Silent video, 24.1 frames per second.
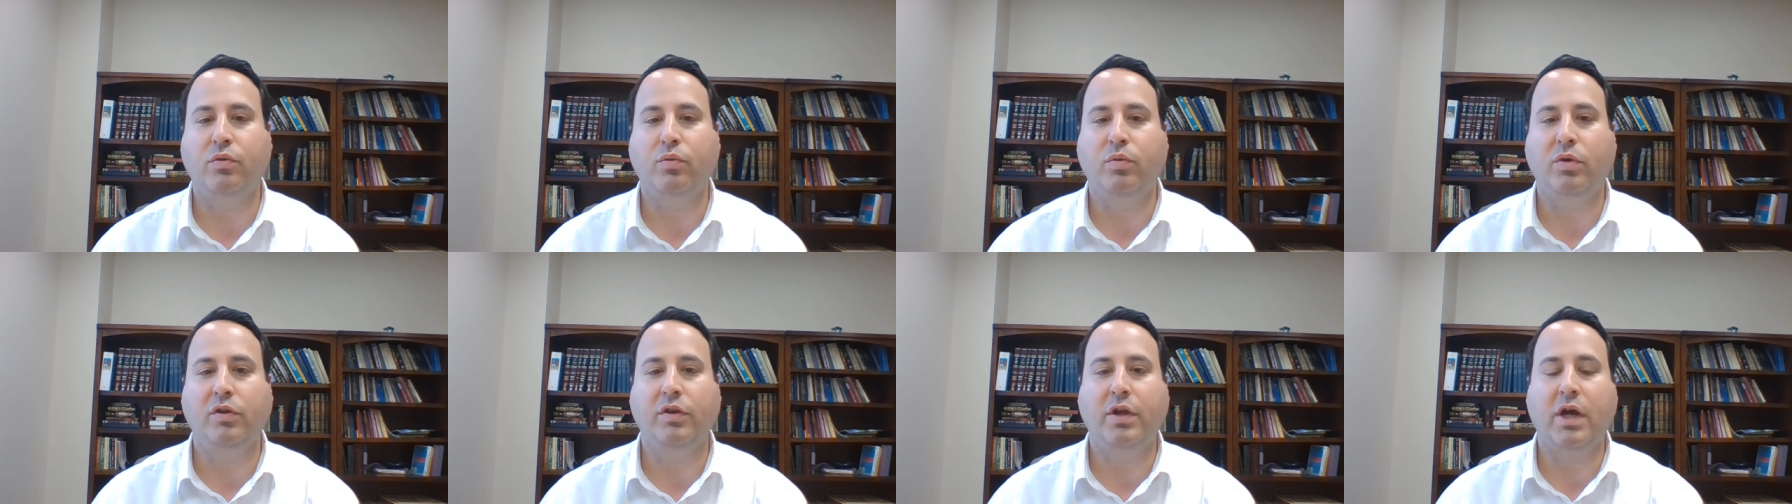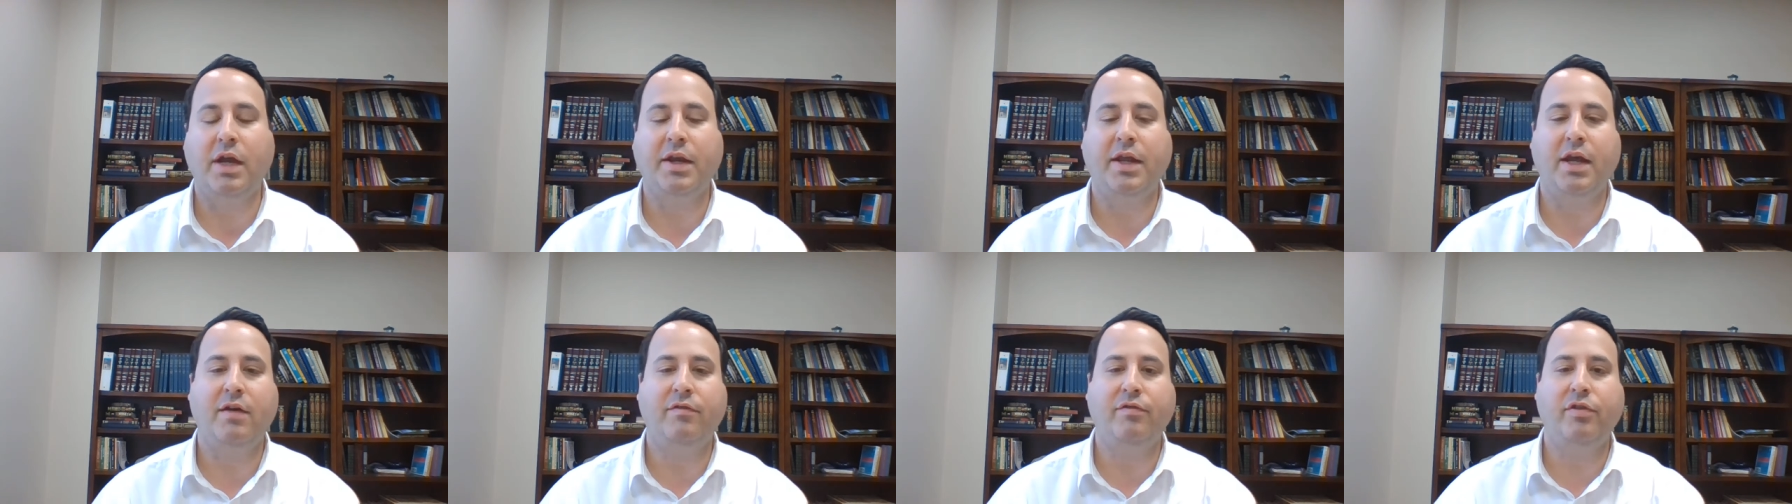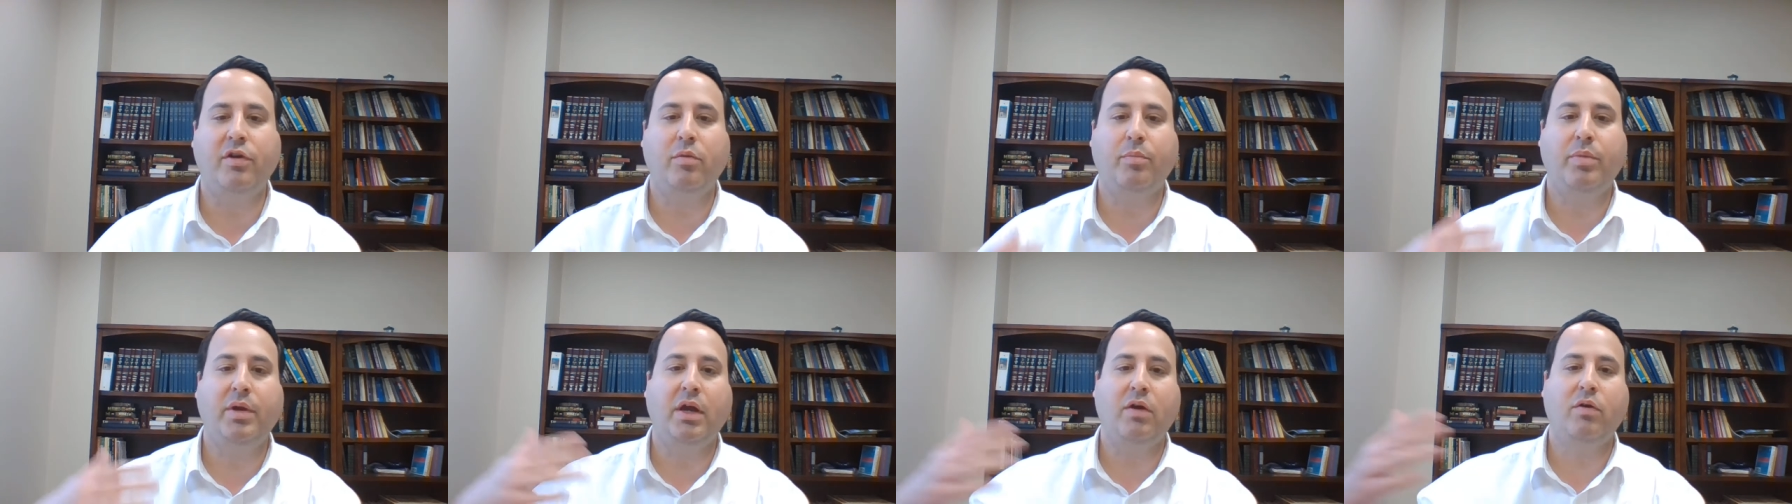will not have
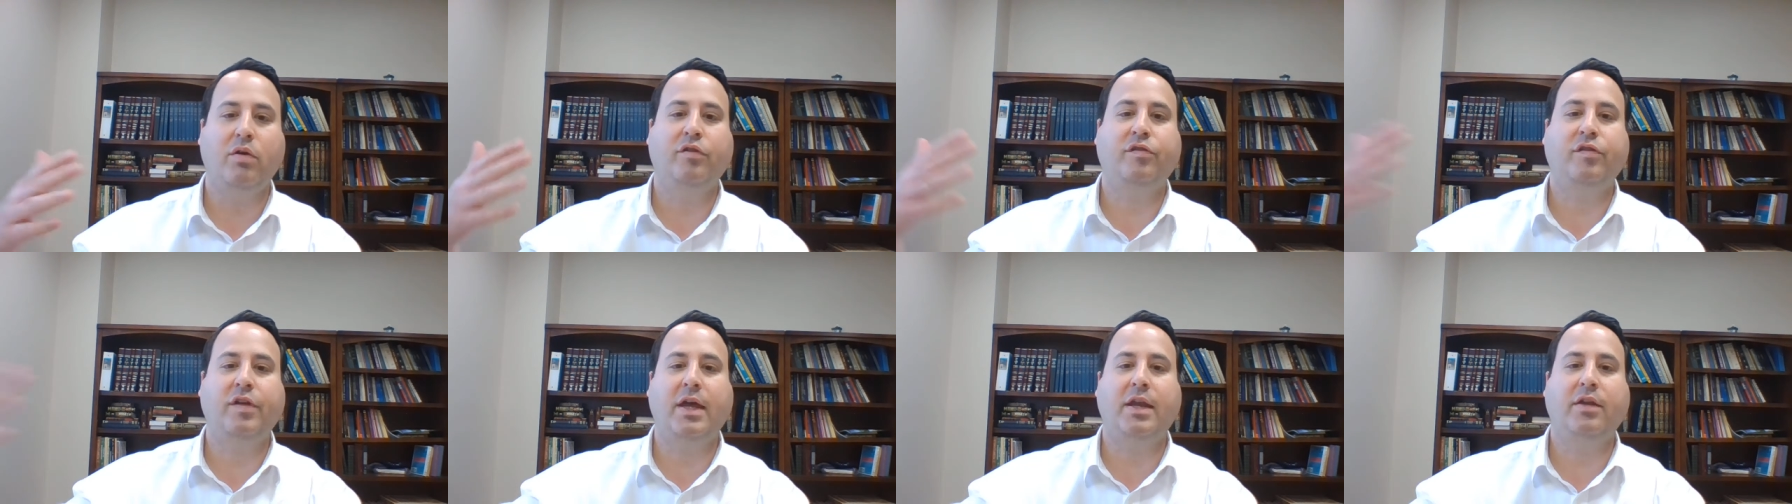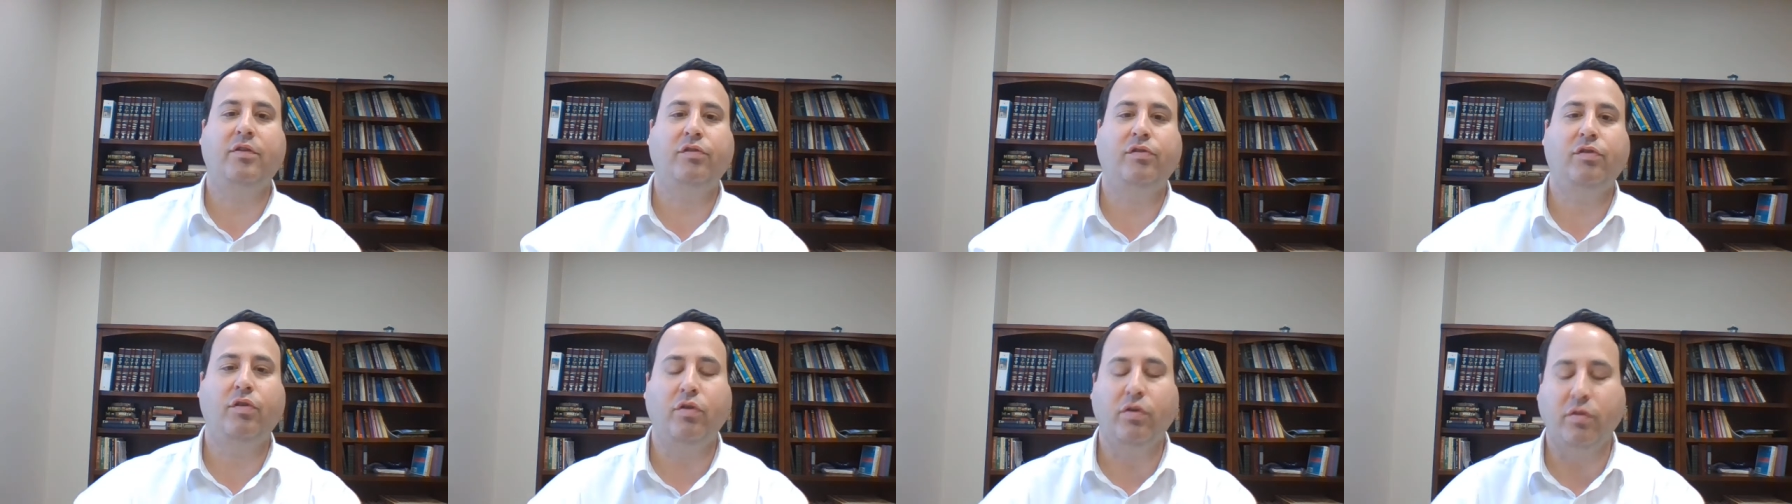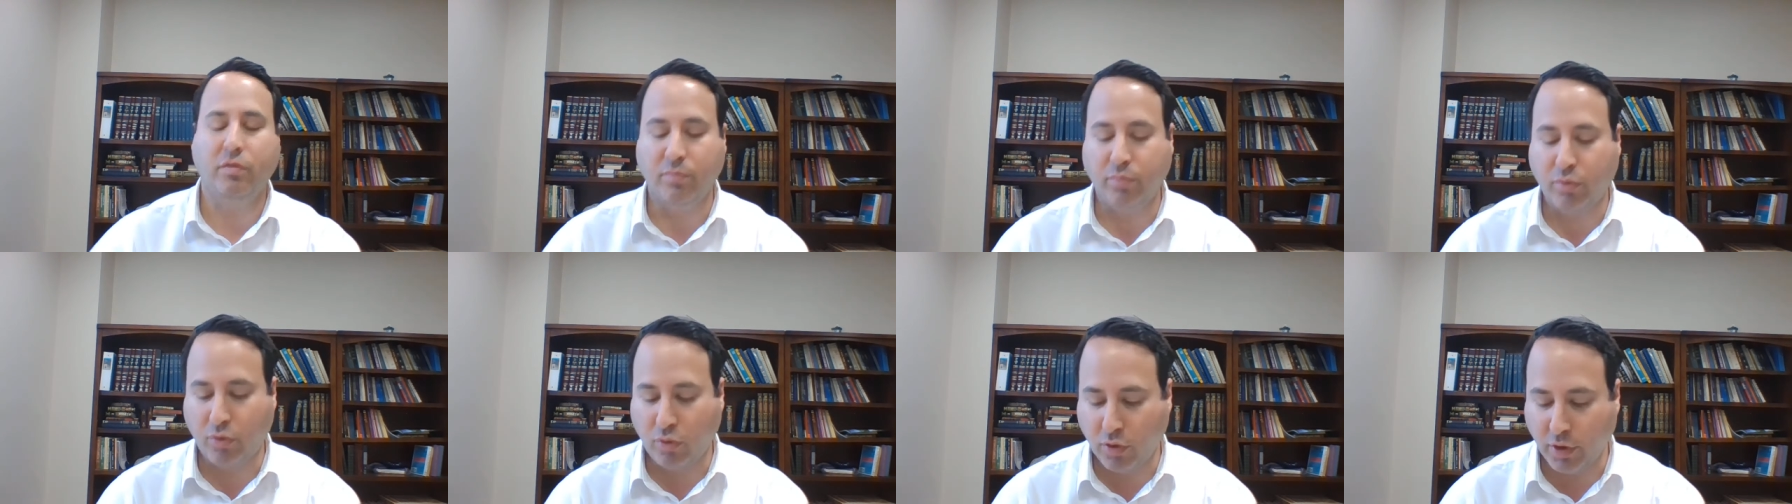their parents at a
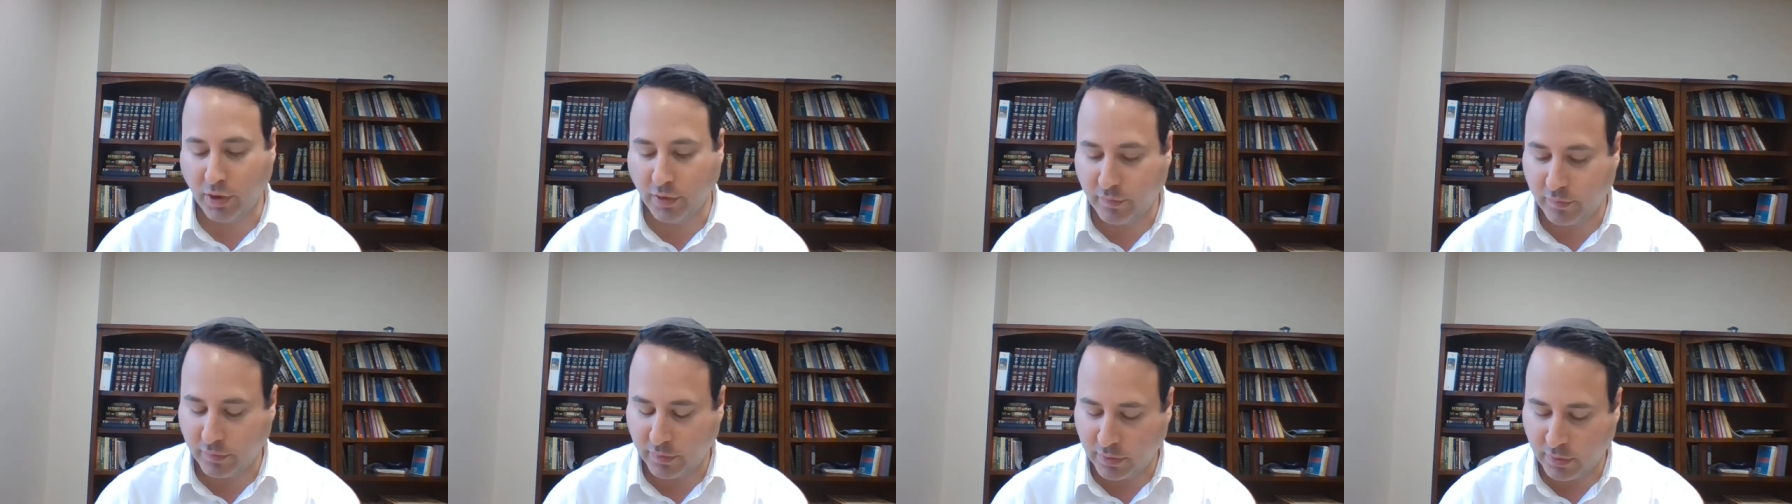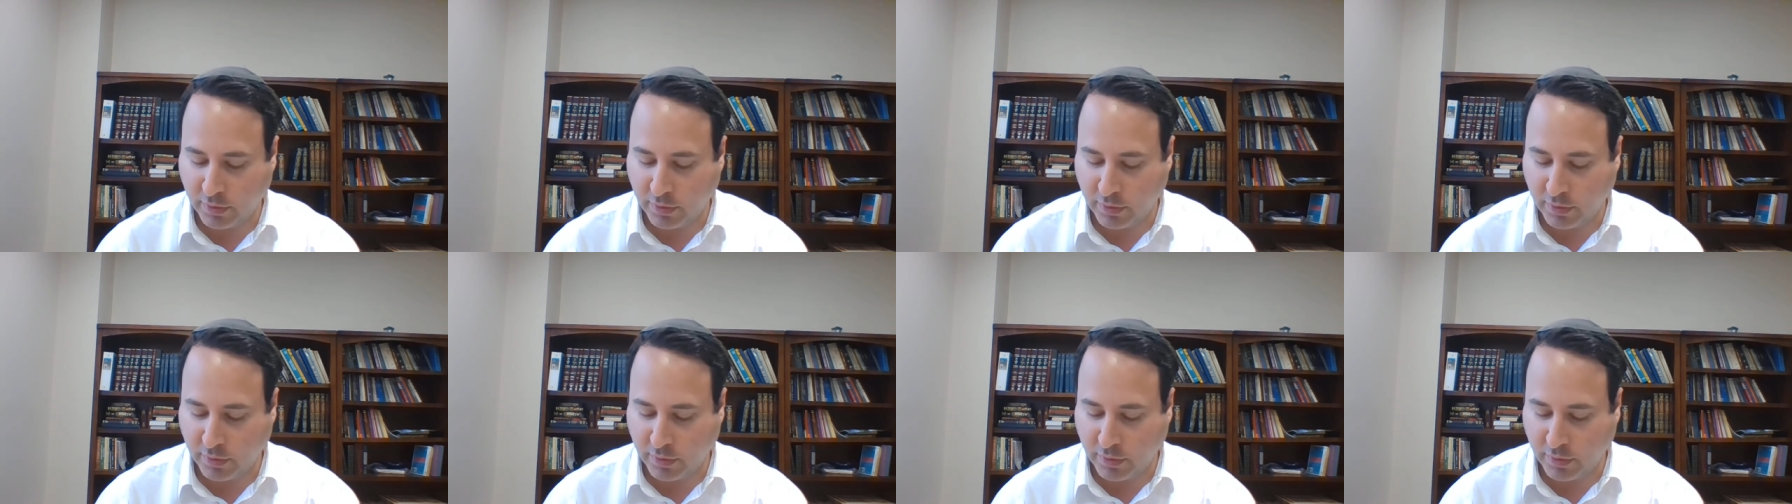certain point?